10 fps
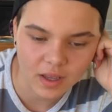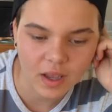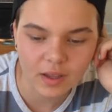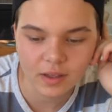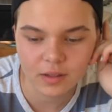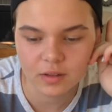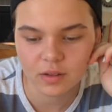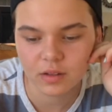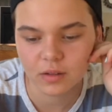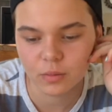I
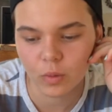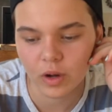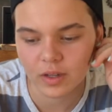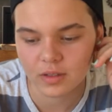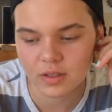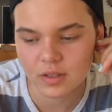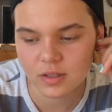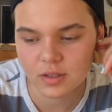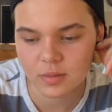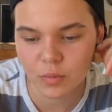wanted
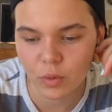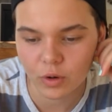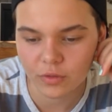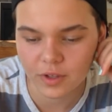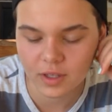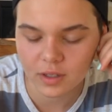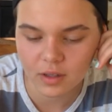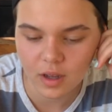more of it.